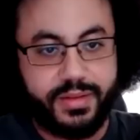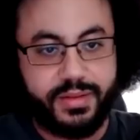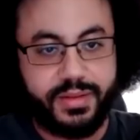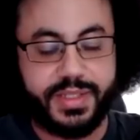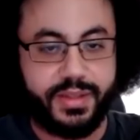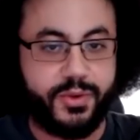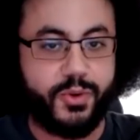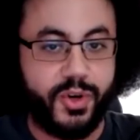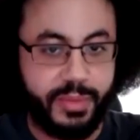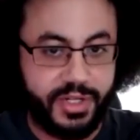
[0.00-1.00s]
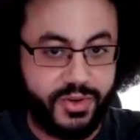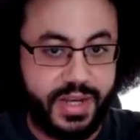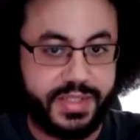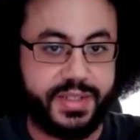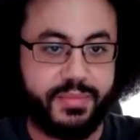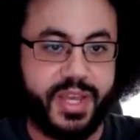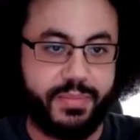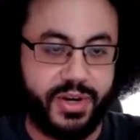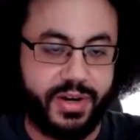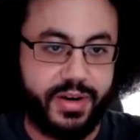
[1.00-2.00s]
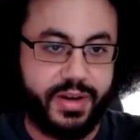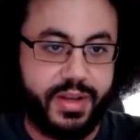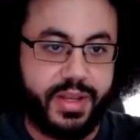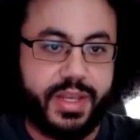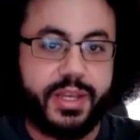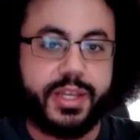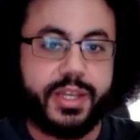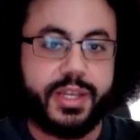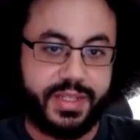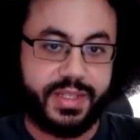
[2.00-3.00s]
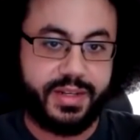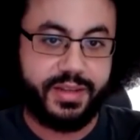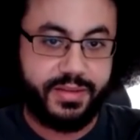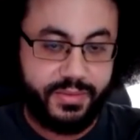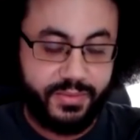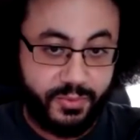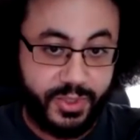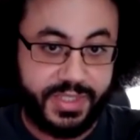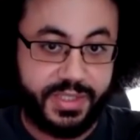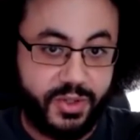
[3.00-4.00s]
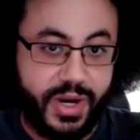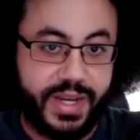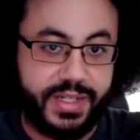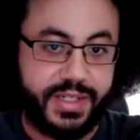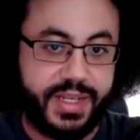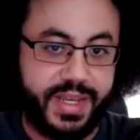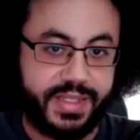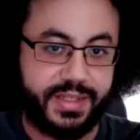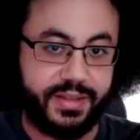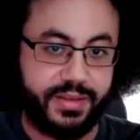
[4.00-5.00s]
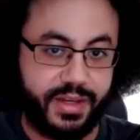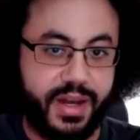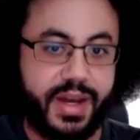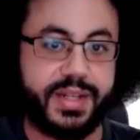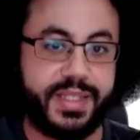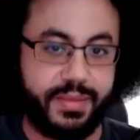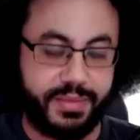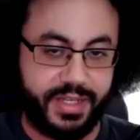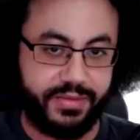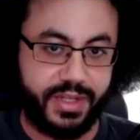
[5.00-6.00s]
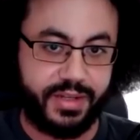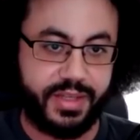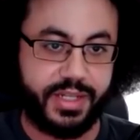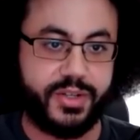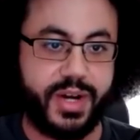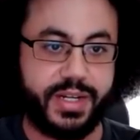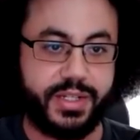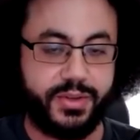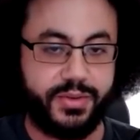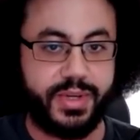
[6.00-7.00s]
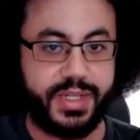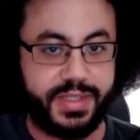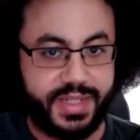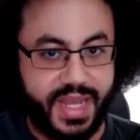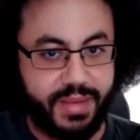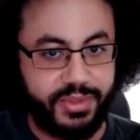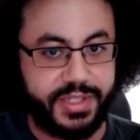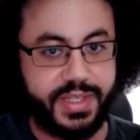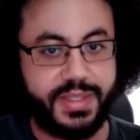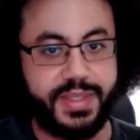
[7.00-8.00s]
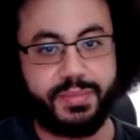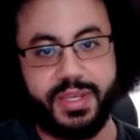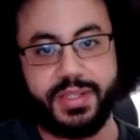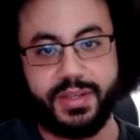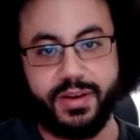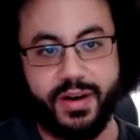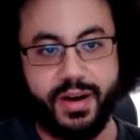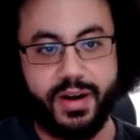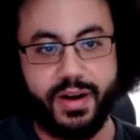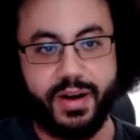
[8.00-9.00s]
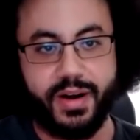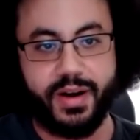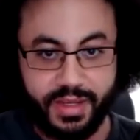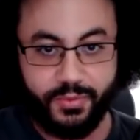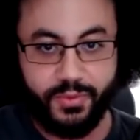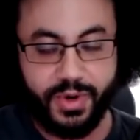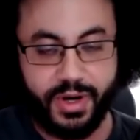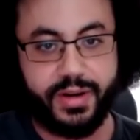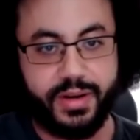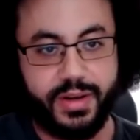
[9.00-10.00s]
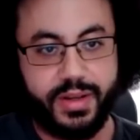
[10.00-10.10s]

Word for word: listen, the Corman-Drosten paper tested was trying to test the concept of it. They tried to establish that this P C R can work.